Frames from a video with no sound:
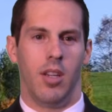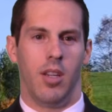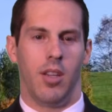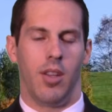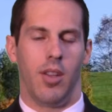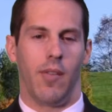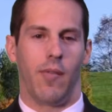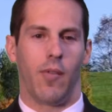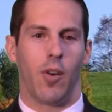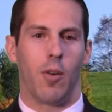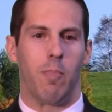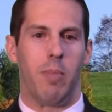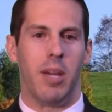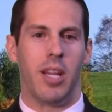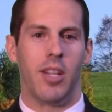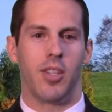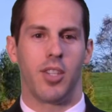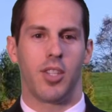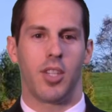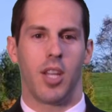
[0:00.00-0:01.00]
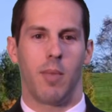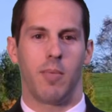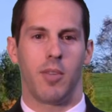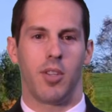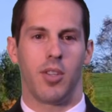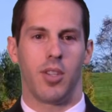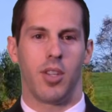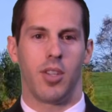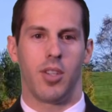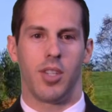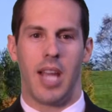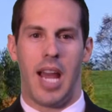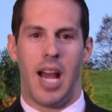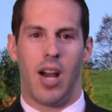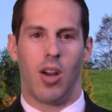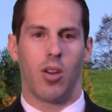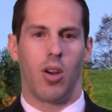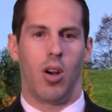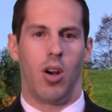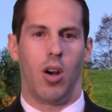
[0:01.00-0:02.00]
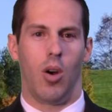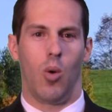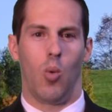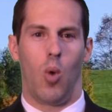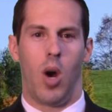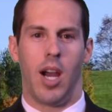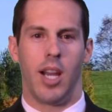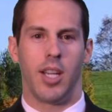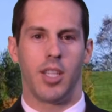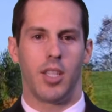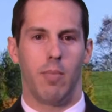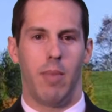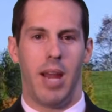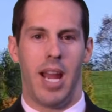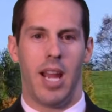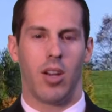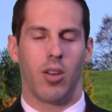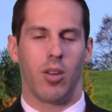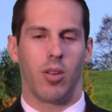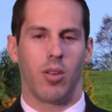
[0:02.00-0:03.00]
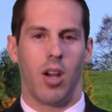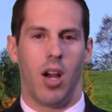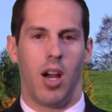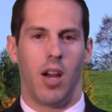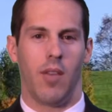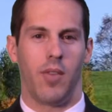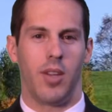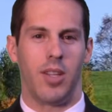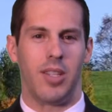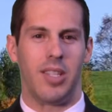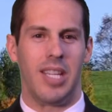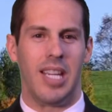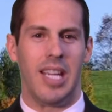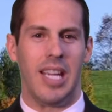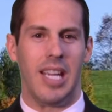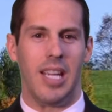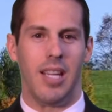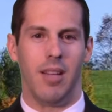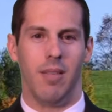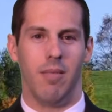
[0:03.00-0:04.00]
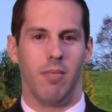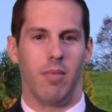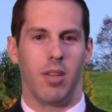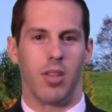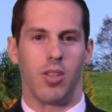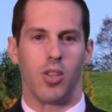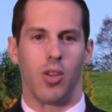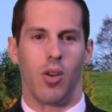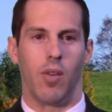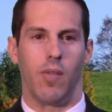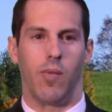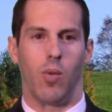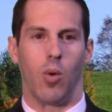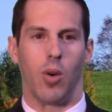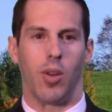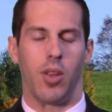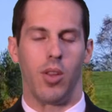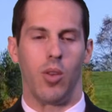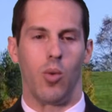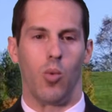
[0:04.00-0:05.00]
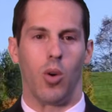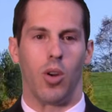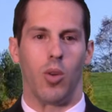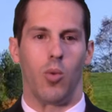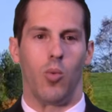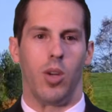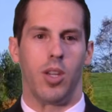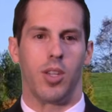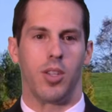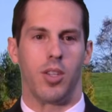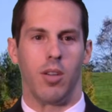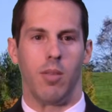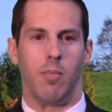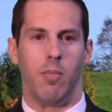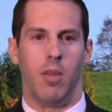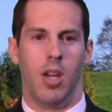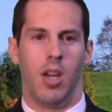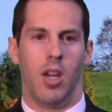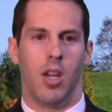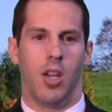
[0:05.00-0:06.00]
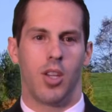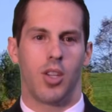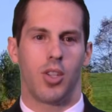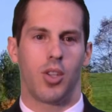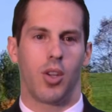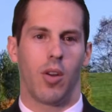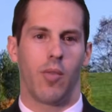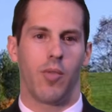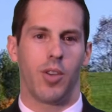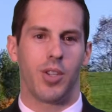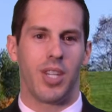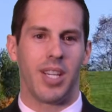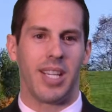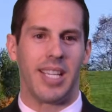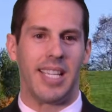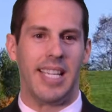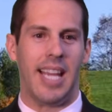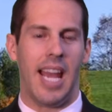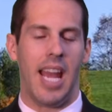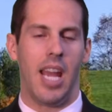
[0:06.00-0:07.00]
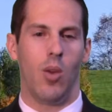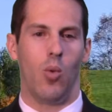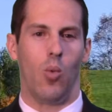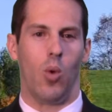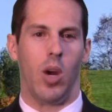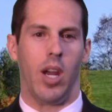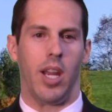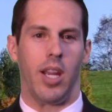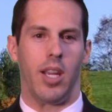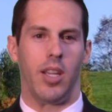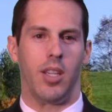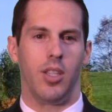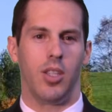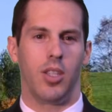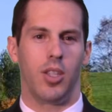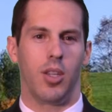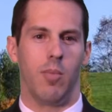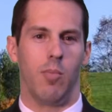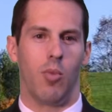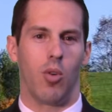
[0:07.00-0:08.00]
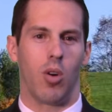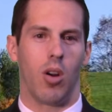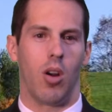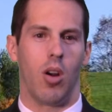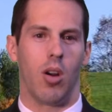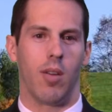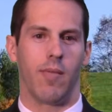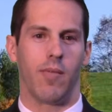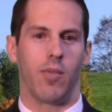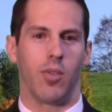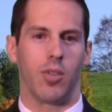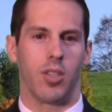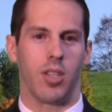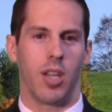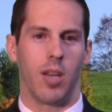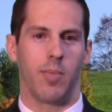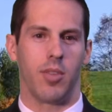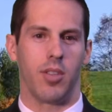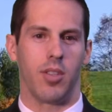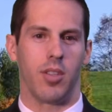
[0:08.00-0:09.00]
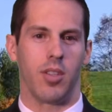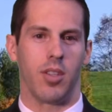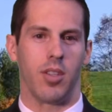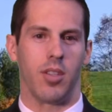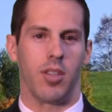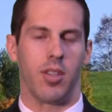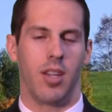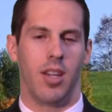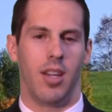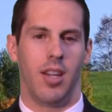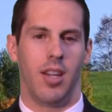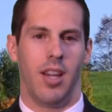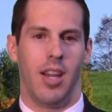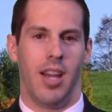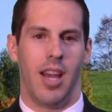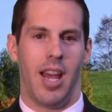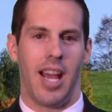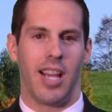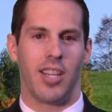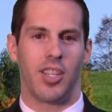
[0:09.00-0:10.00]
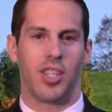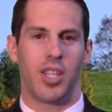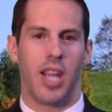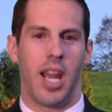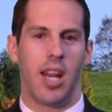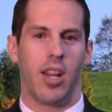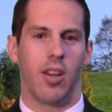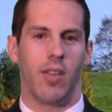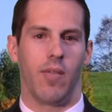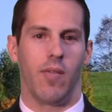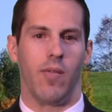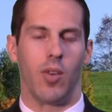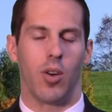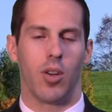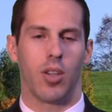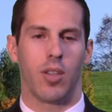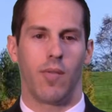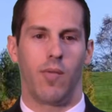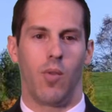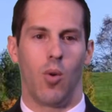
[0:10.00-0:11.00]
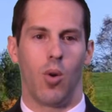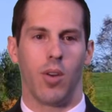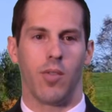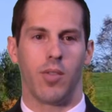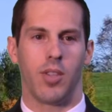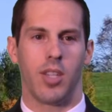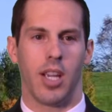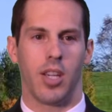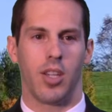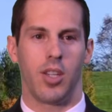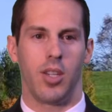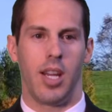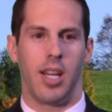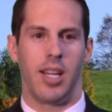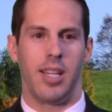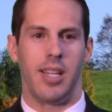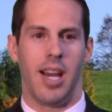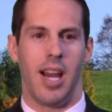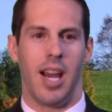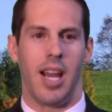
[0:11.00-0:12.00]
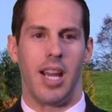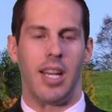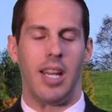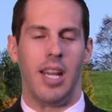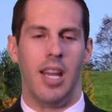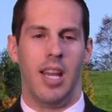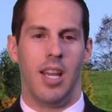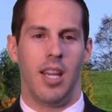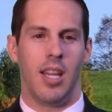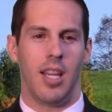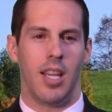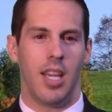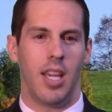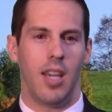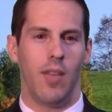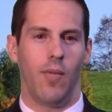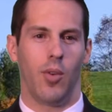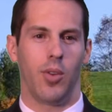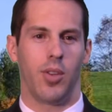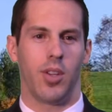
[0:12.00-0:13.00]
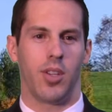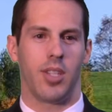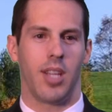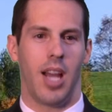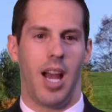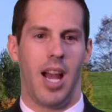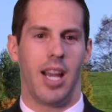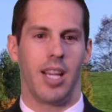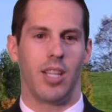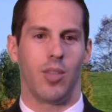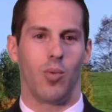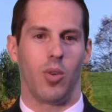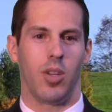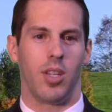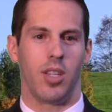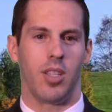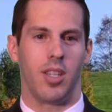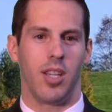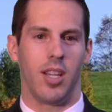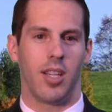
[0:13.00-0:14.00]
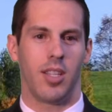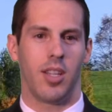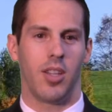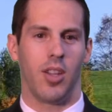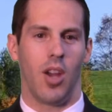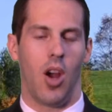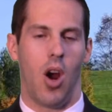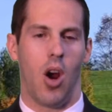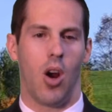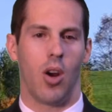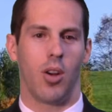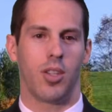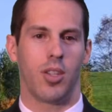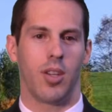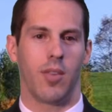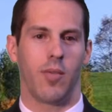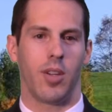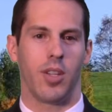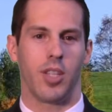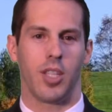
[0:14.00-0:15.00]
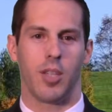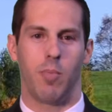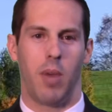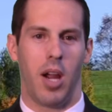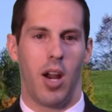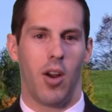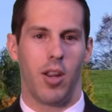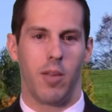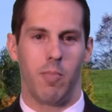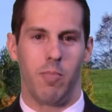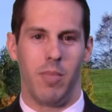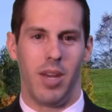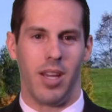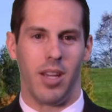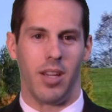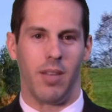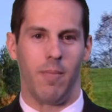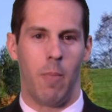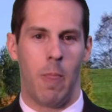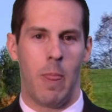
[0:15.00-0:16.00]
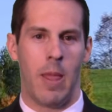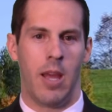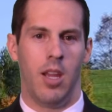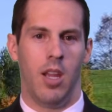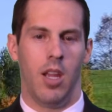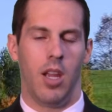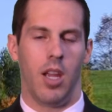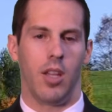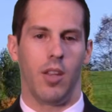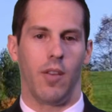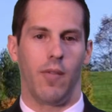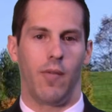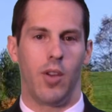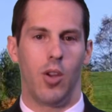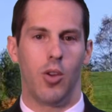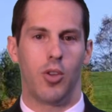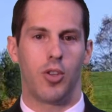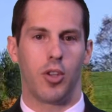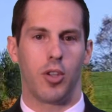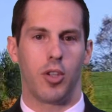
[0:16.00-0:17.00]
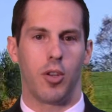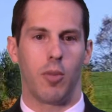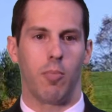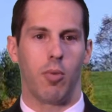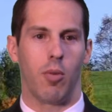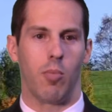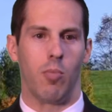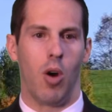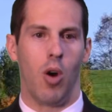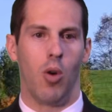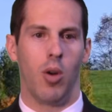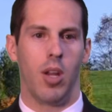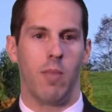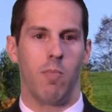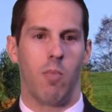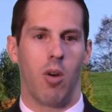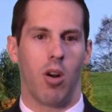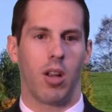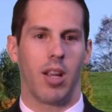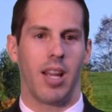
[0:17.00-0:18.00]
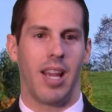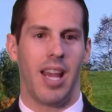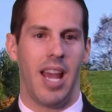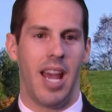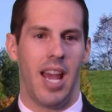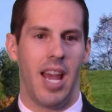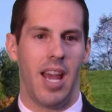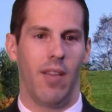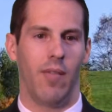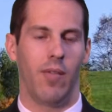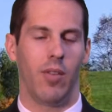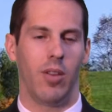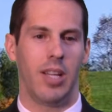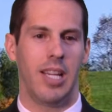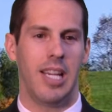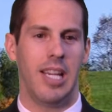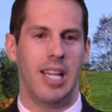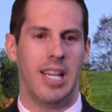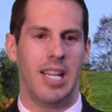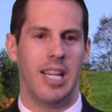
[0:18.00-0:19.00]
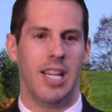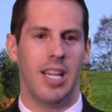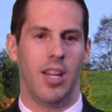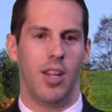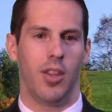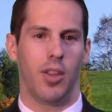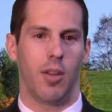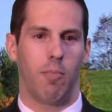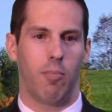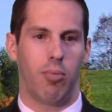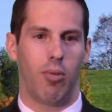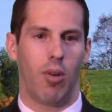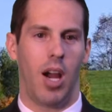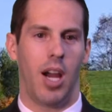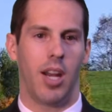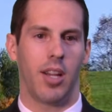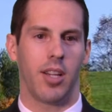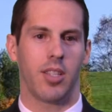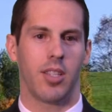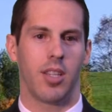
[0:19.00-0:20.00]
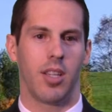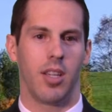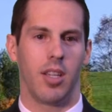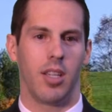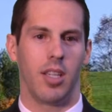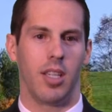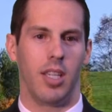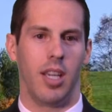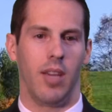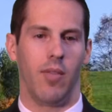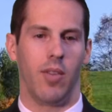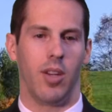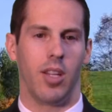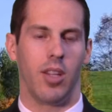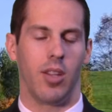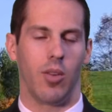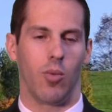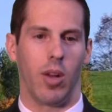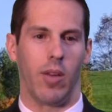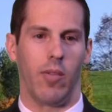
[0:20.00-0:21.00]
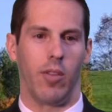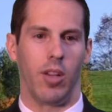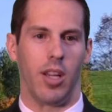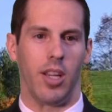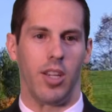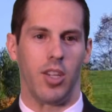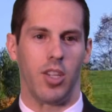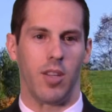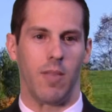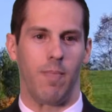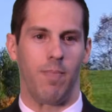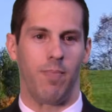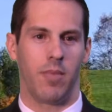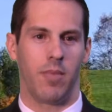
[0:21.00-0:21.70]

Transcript: The forbidden substances, alcohol, wine, tobacco, coffee, tea, and so forth in the Word of Wisdom serve as a gateway to more harmful substances. As stated in verse 4 of Section 89, evil designs would exist in the hearts of conspiring men in the future to promote and market heavily the products given in the Revelation.